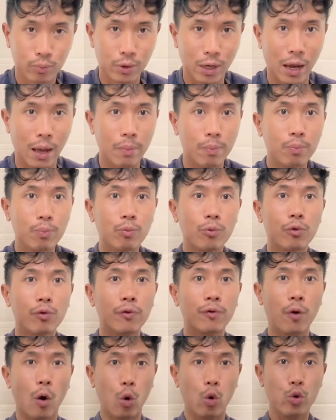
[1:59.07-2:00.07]
and
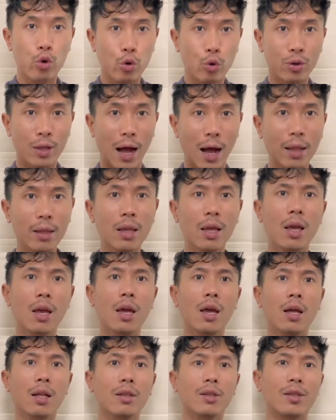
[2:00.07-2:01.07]
throw you down,
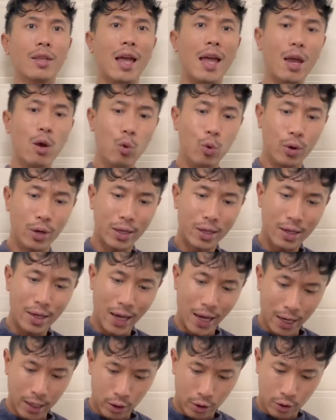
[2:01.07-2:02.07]
they will
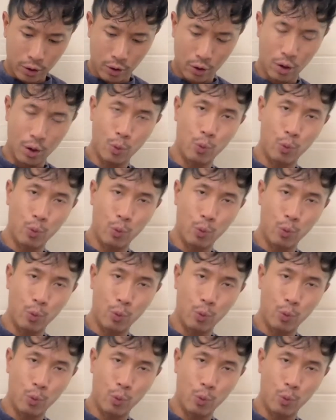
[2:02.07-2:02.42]
kick your